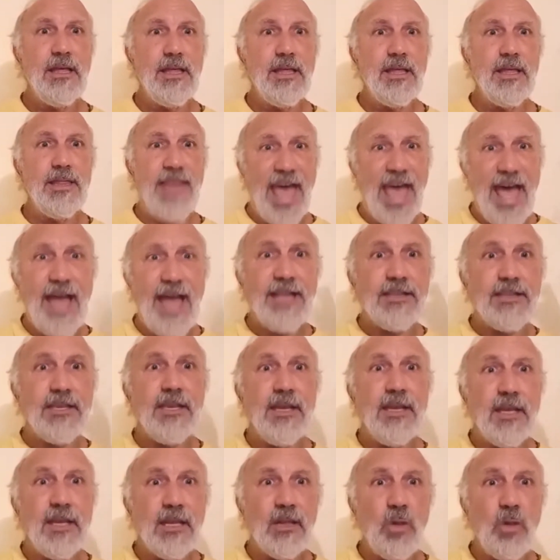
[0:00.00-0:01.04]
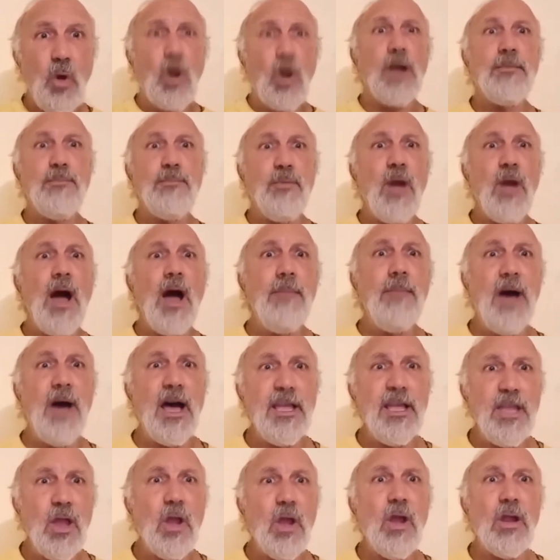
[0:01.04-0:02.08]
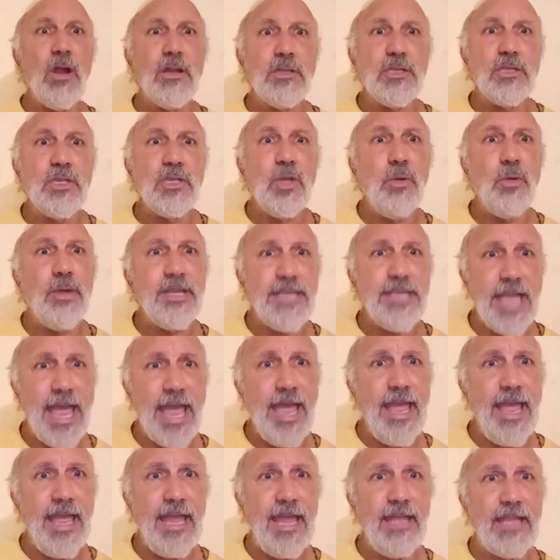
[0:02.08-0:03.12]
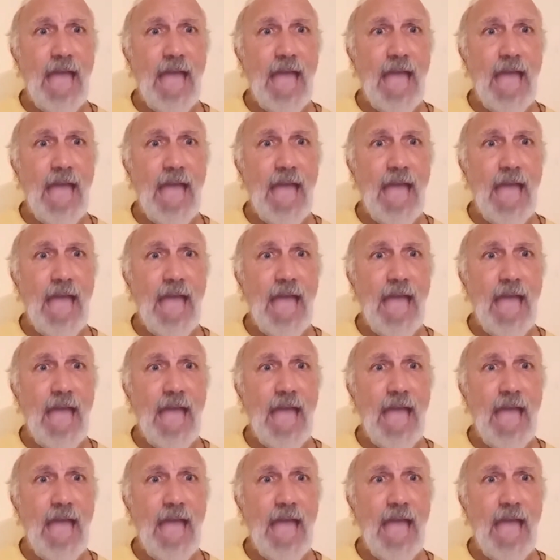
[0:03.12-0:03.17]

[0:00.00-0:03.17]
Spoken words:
that Lord Brahma yearns to attain.